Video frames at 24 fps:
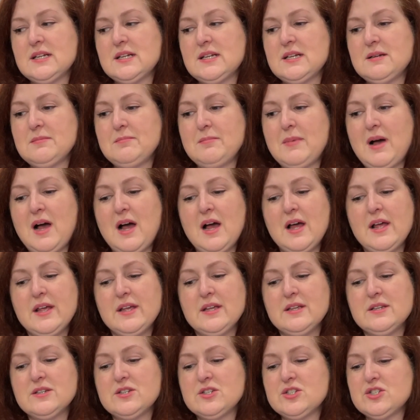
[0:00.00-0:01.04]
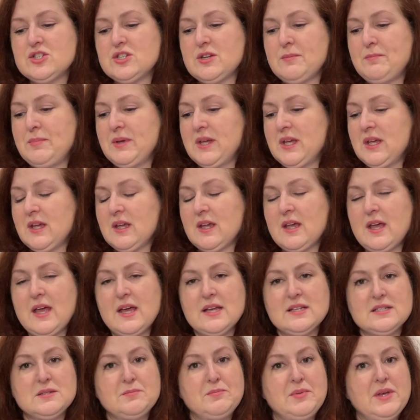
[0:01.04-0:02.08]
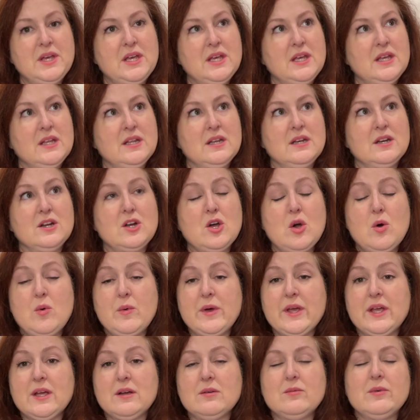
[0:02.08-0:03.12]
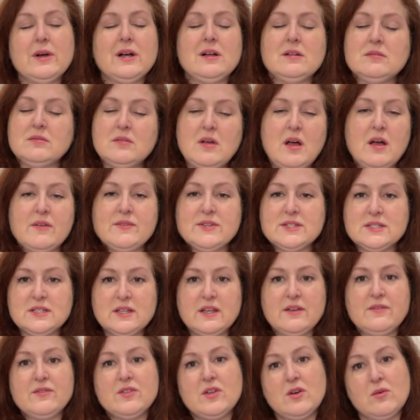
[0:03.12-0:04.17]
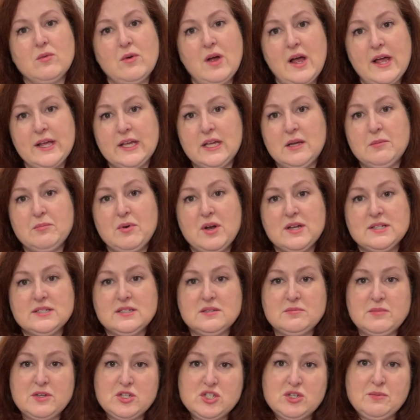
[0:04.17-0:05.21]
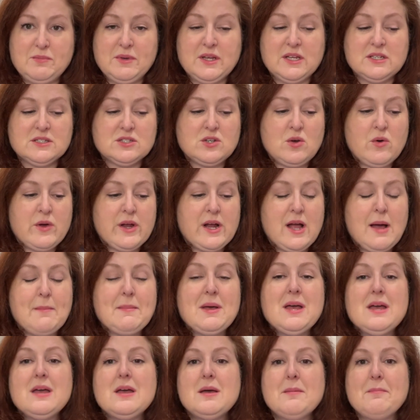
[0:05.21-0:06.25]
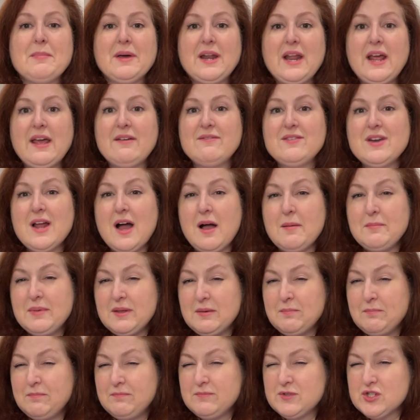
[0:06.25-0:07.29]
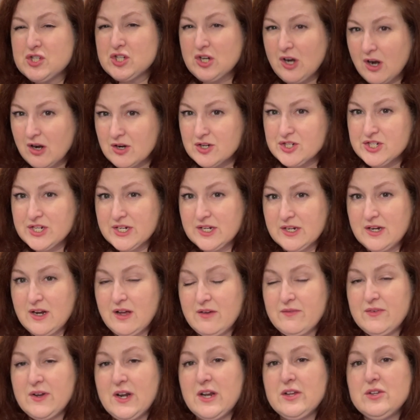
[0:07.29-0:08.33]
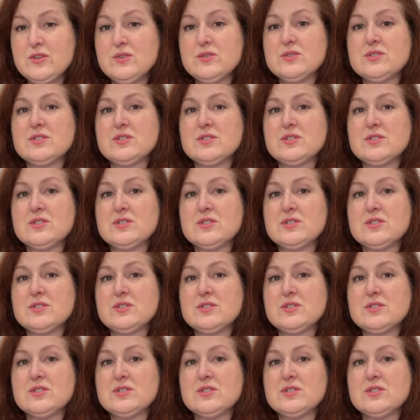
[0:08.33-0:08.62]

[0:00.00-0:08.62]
my shipping has been going, well, obviously if they're hiking prices, my shipping is going up, but I have not been charging enough. And I used